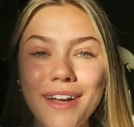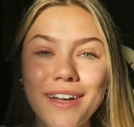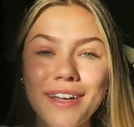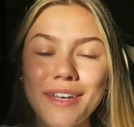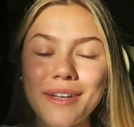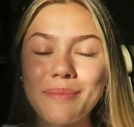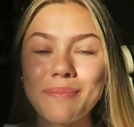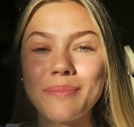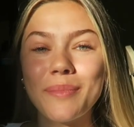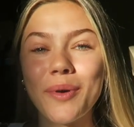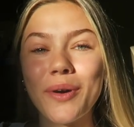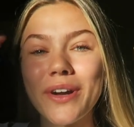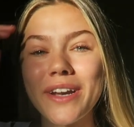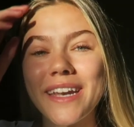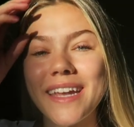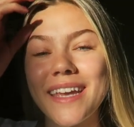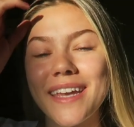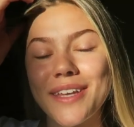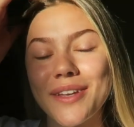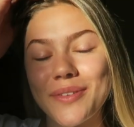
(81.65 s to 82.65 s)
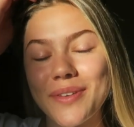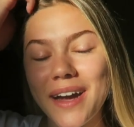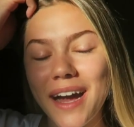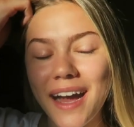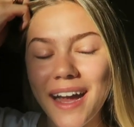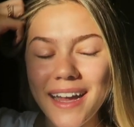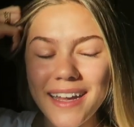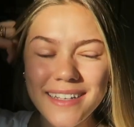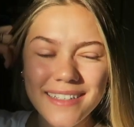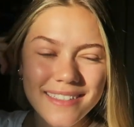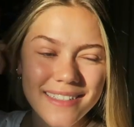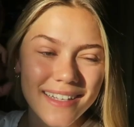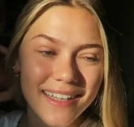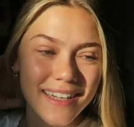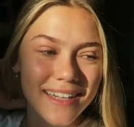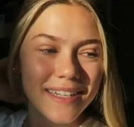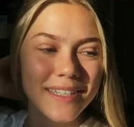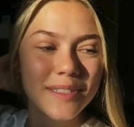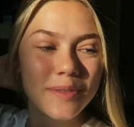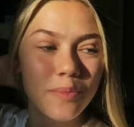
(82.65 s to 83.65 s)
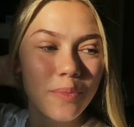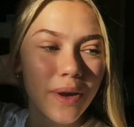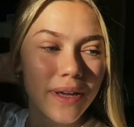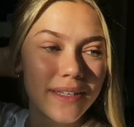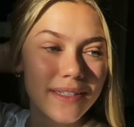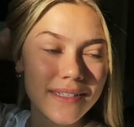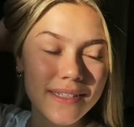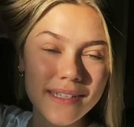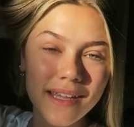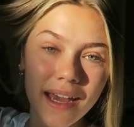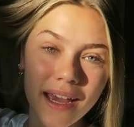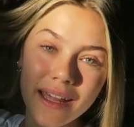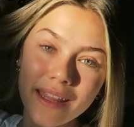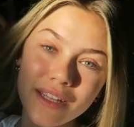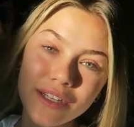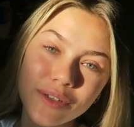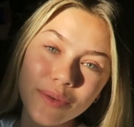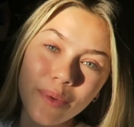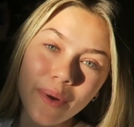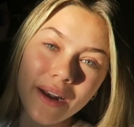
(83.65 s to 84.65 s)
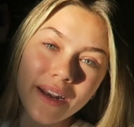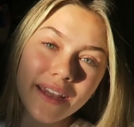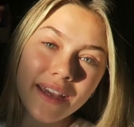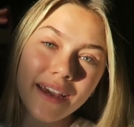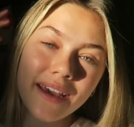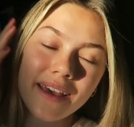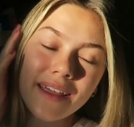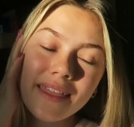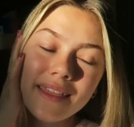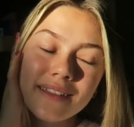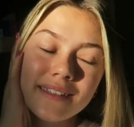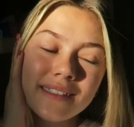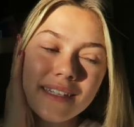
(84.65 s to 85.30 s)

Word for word: Good morning, you guys. It is Wednesday the 20th.